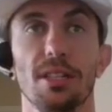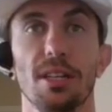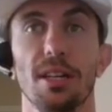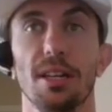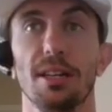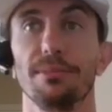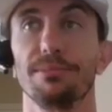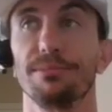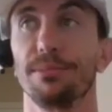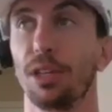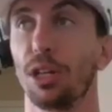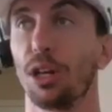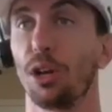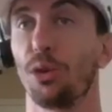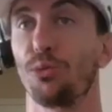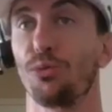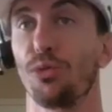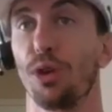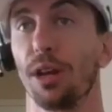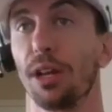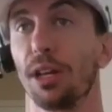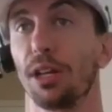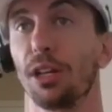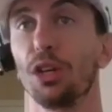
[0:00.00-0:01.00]
uh, you know,
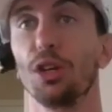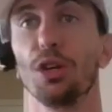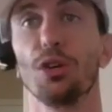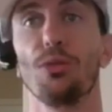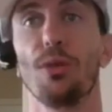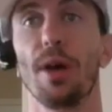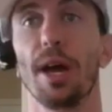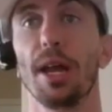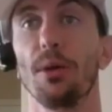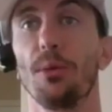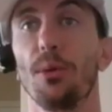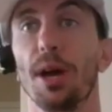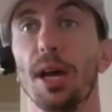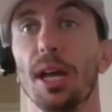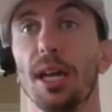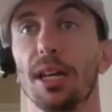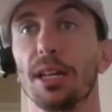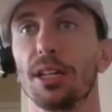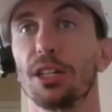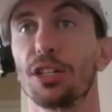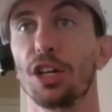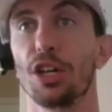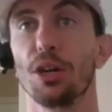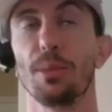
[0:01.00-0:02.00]
running good right away
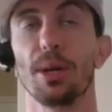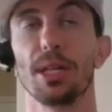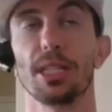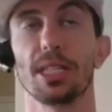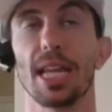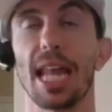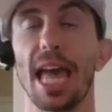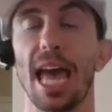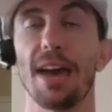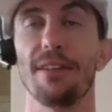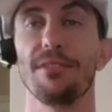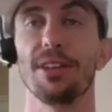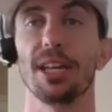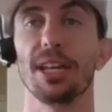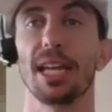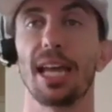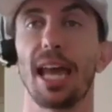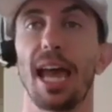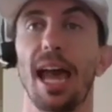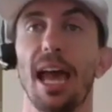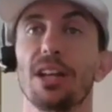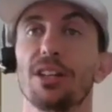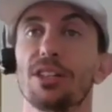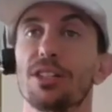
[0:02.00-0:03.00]
in tournaments and having
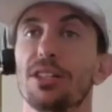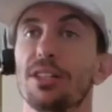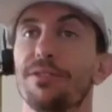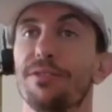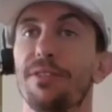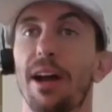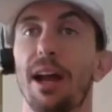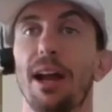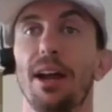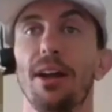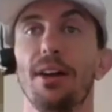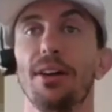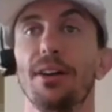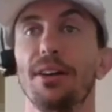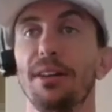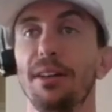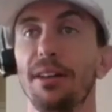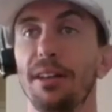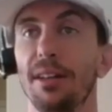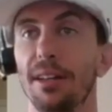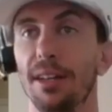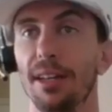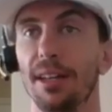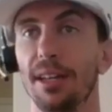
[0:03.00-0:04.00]
cash to fire,
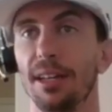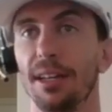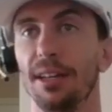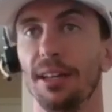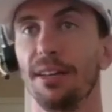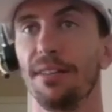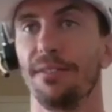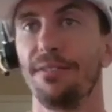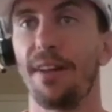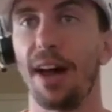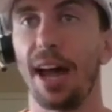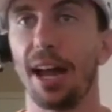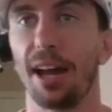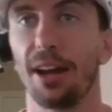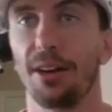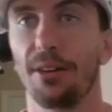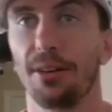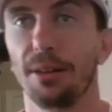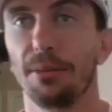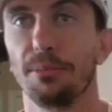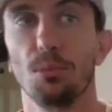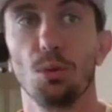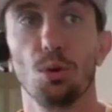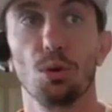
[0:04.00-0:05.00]
fire
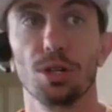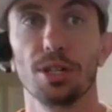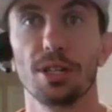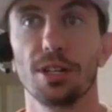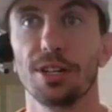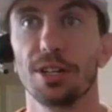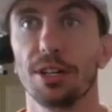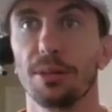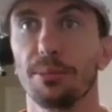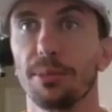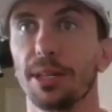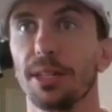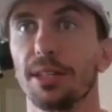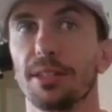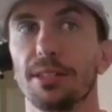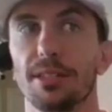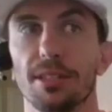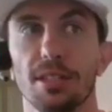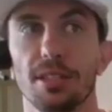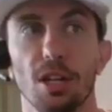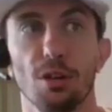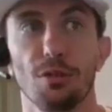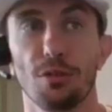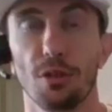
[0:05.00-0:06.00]
at more
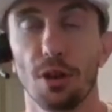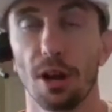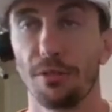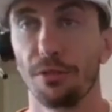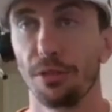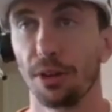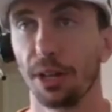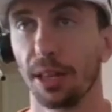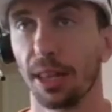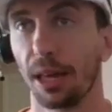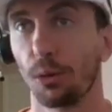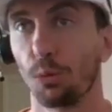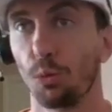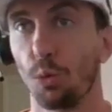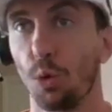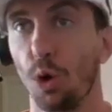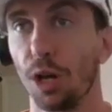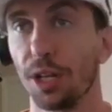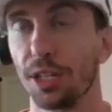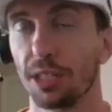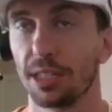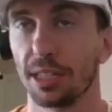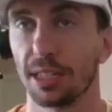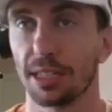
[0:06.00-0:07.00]
tournaments. You know, for every like
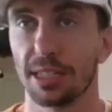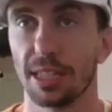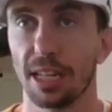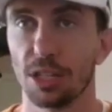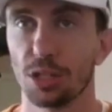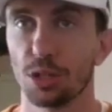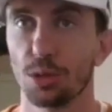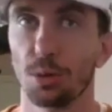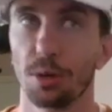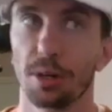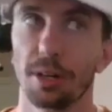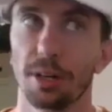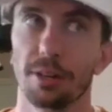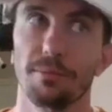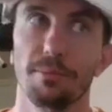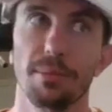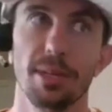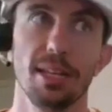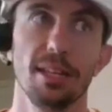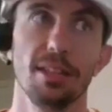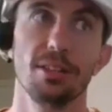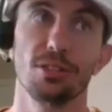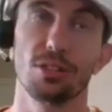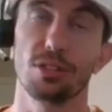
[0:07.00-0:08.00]
one success story of
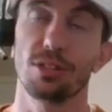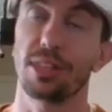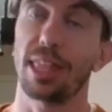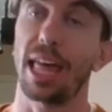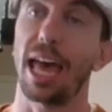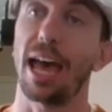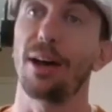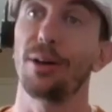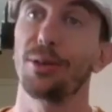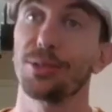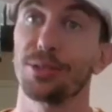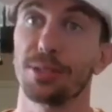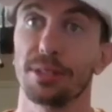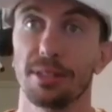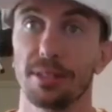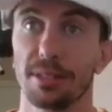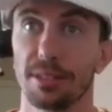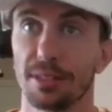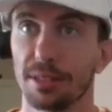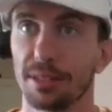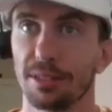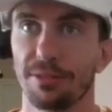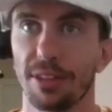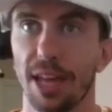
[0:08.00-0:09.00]
me, there's
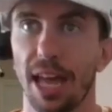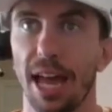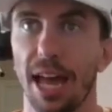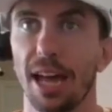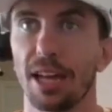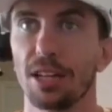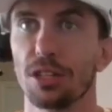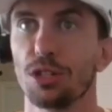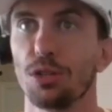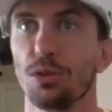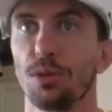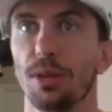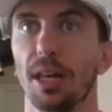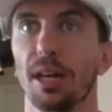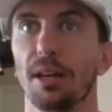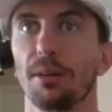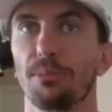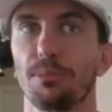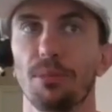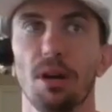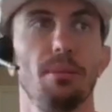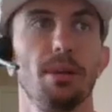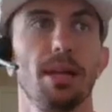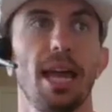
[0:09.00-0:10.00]
thousands of guys who like
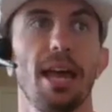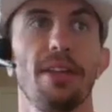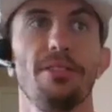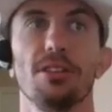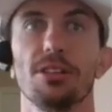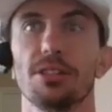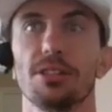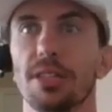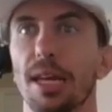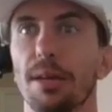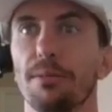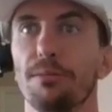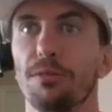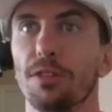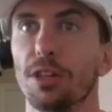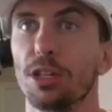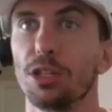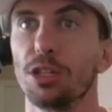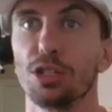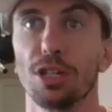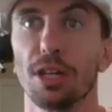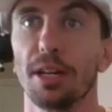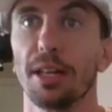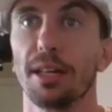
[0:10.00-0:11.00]
probably had the same
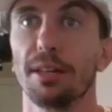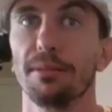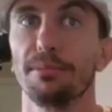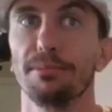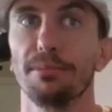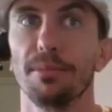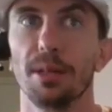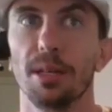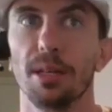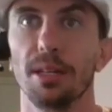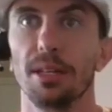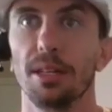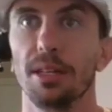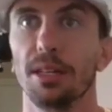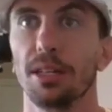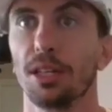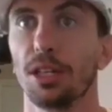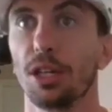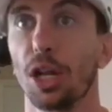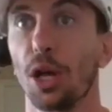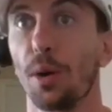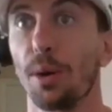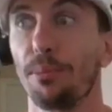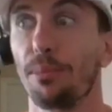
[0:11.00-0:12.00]
vision and,
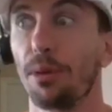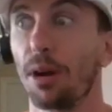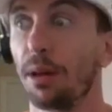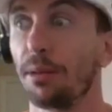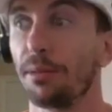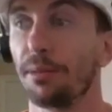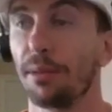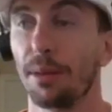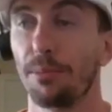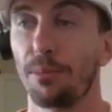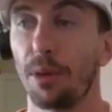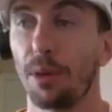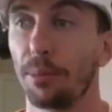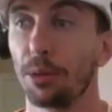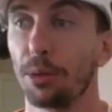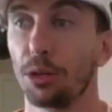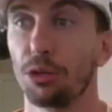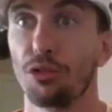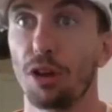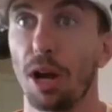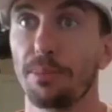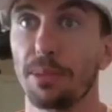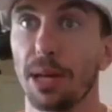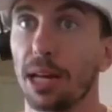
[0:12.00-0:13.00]
you know, it pro- they probably
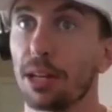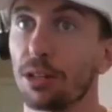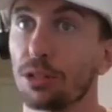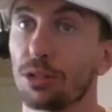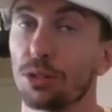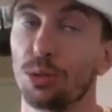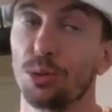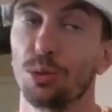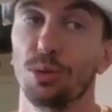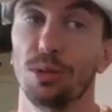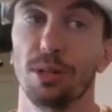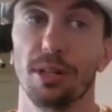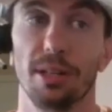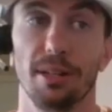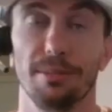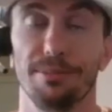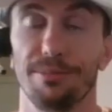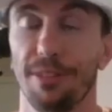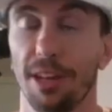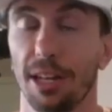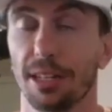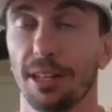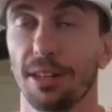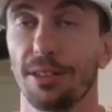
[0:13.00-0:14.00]
dropped out of school and it
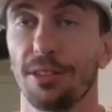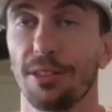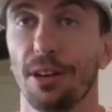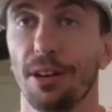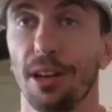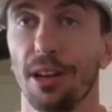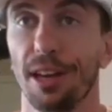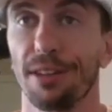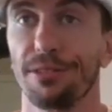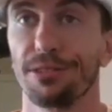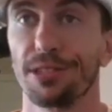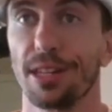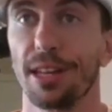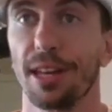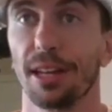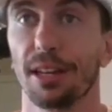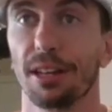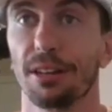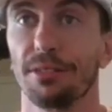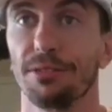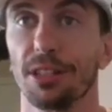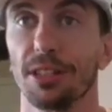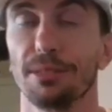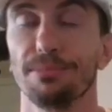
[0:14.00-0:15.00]
affected their lives
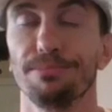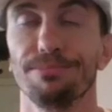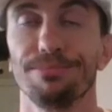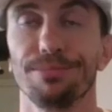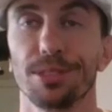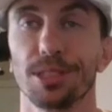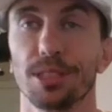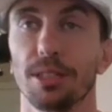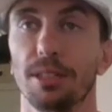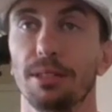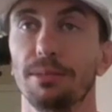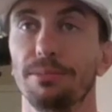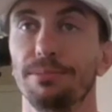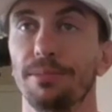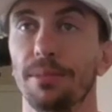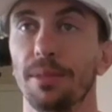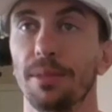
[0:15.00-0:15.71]
negatively. So,